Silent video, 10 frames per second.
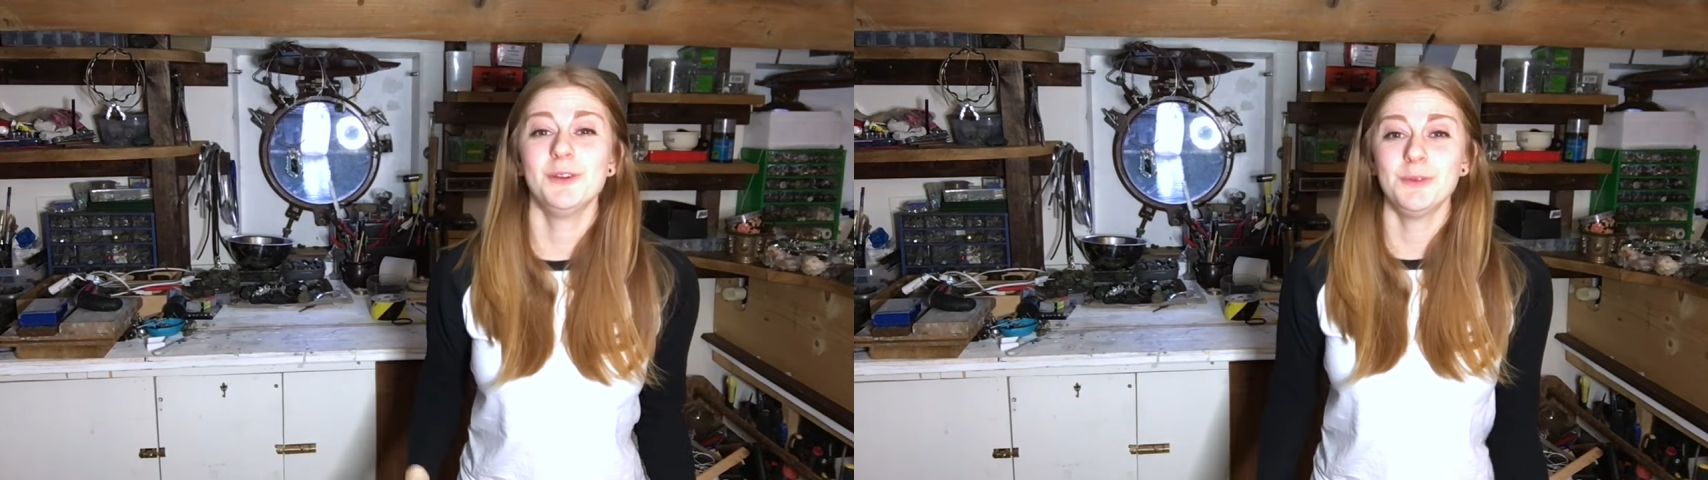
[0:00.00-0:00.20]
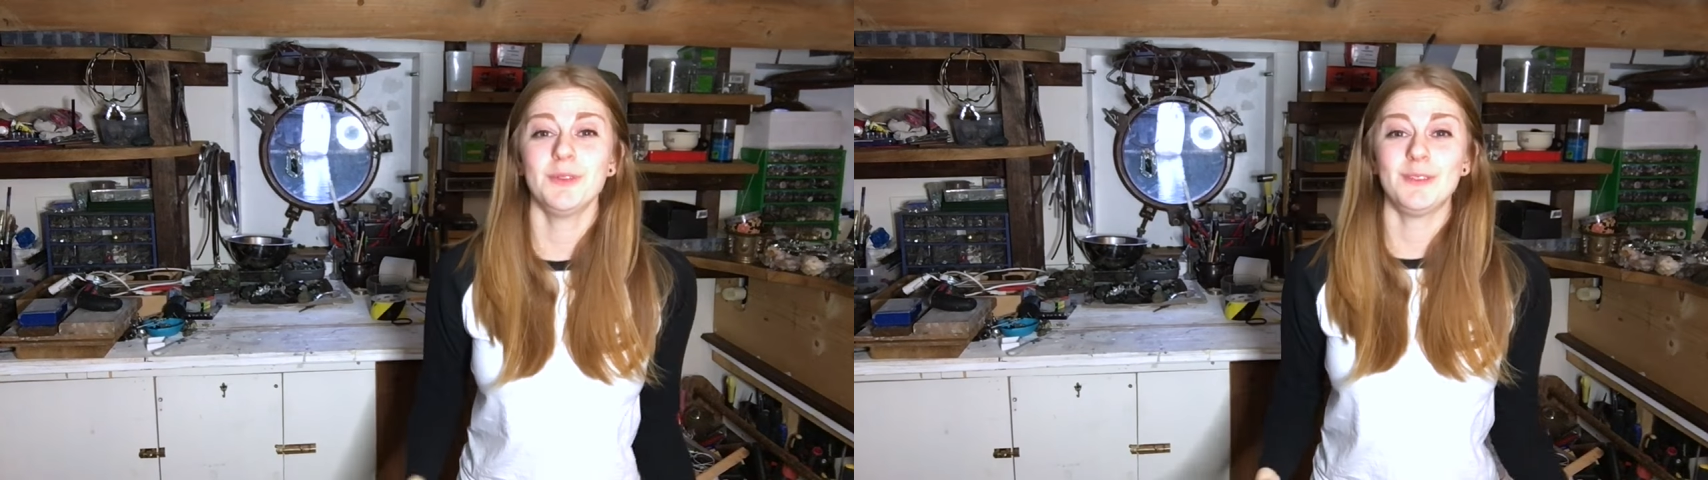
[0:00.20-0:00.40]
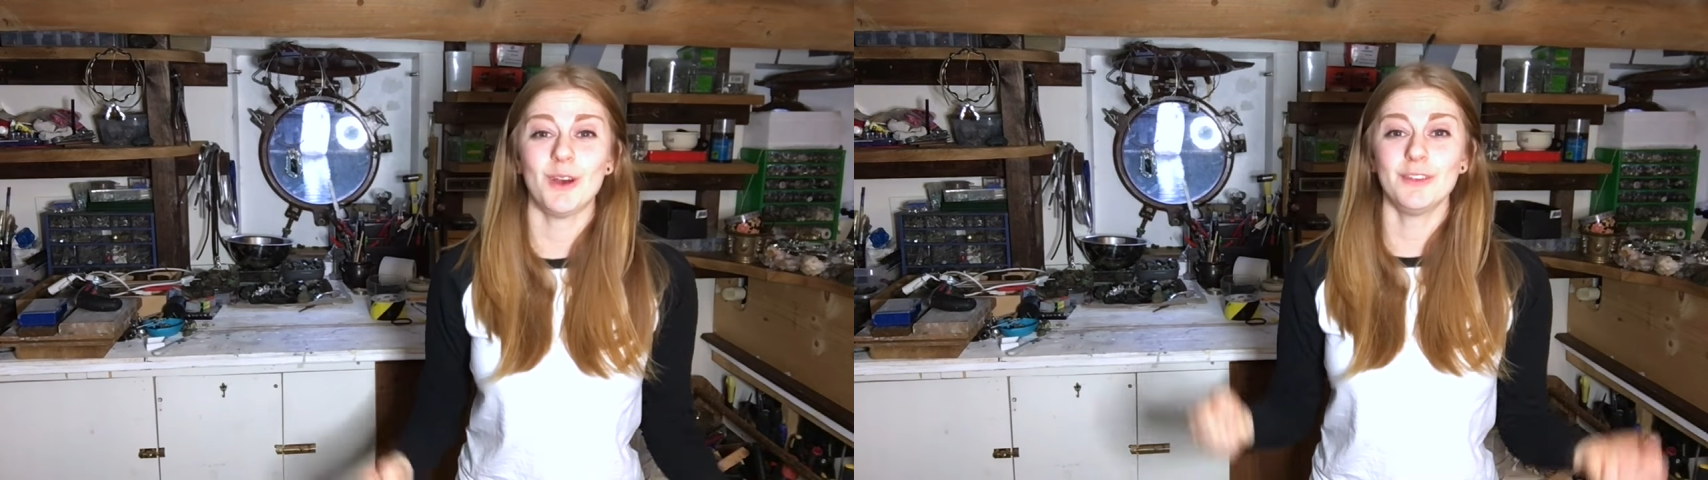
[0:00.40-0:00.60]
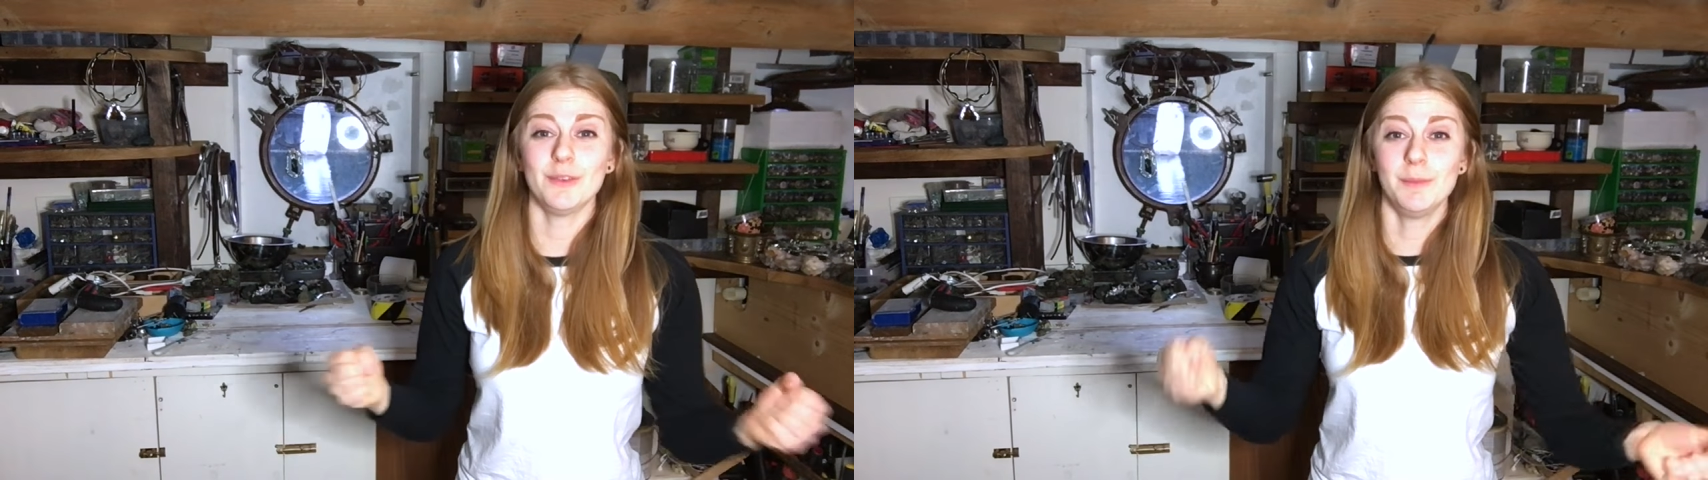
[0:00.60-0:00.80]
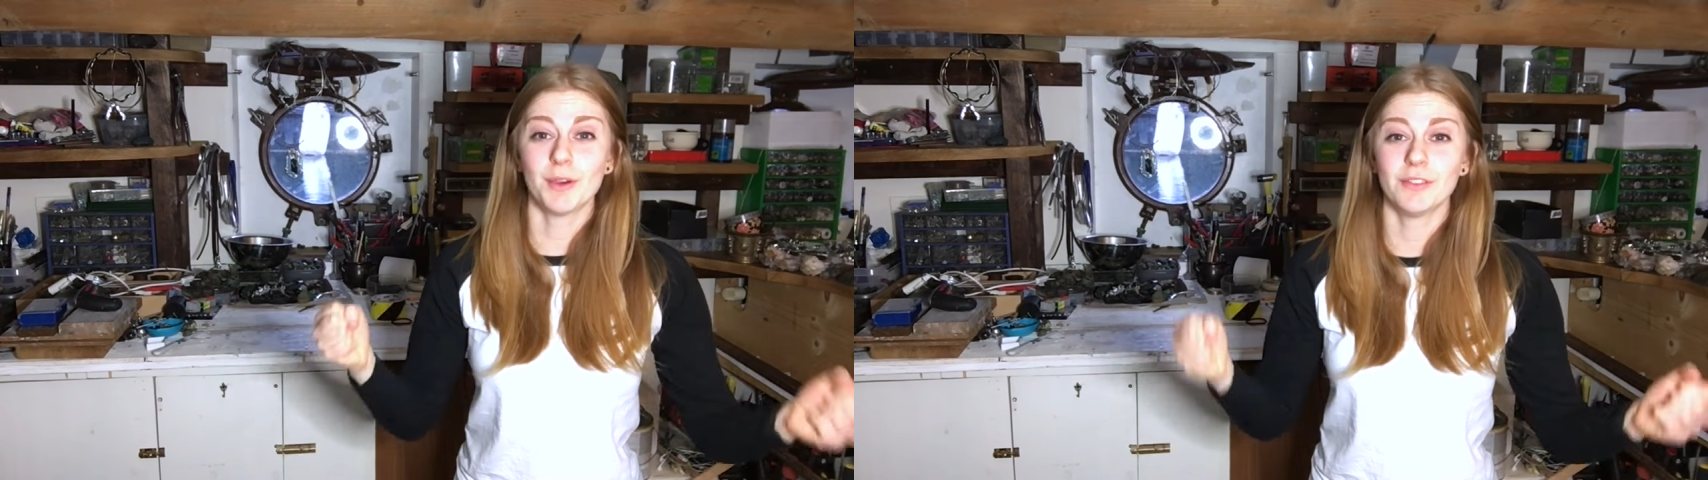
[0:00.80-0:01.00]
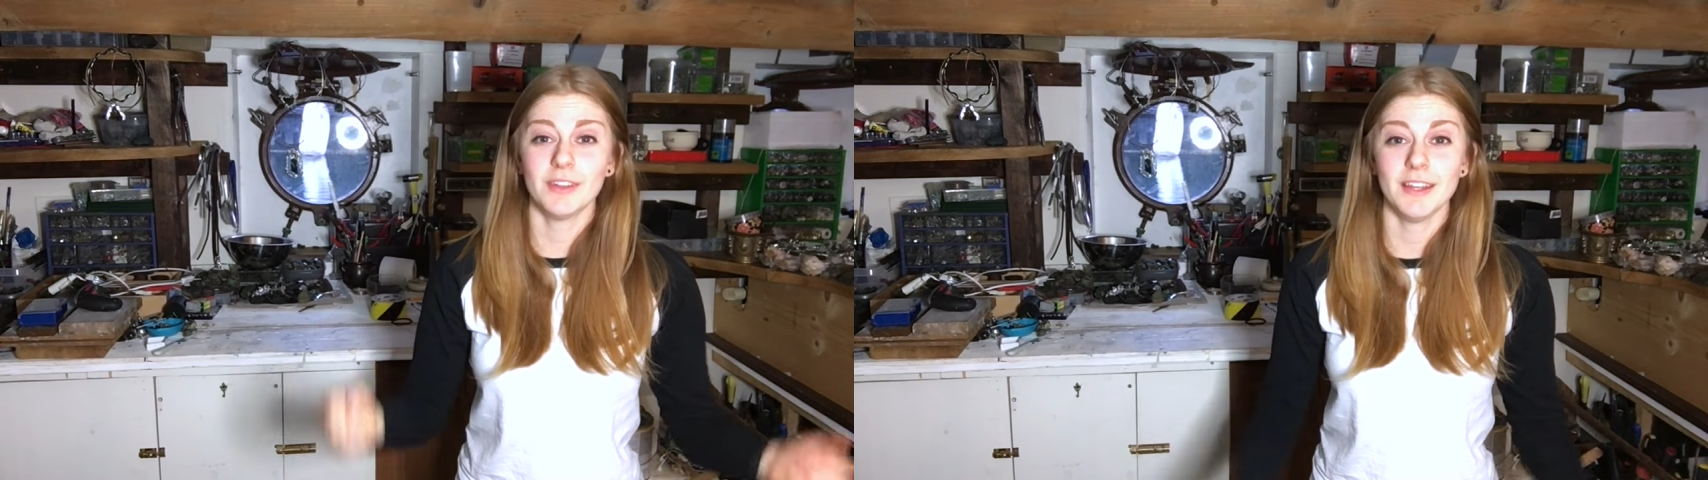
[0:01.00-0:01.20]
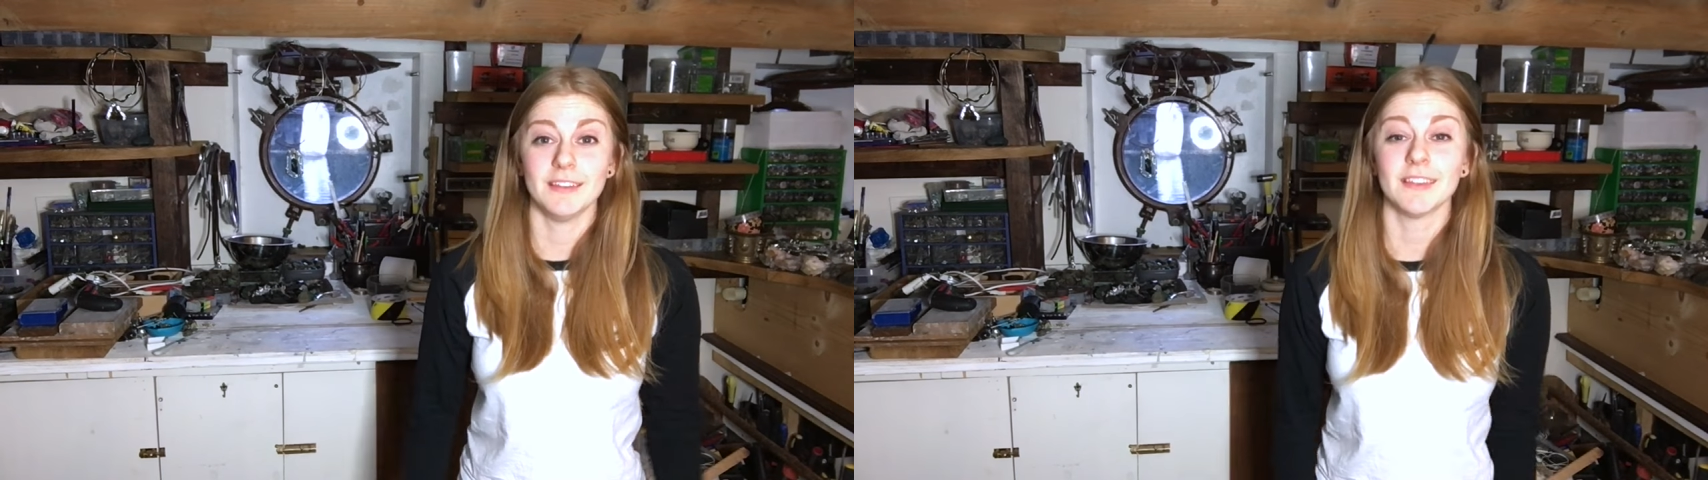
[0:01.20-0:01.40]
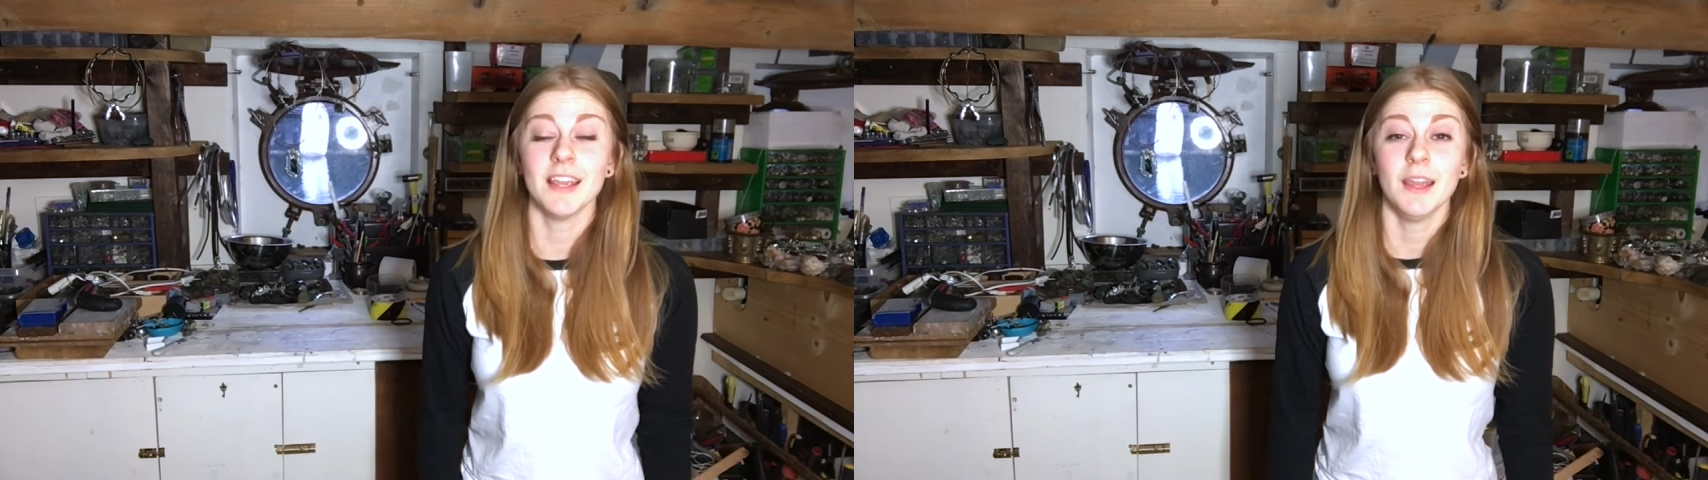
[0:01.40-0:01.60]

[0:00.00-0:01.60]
who this awesome person is,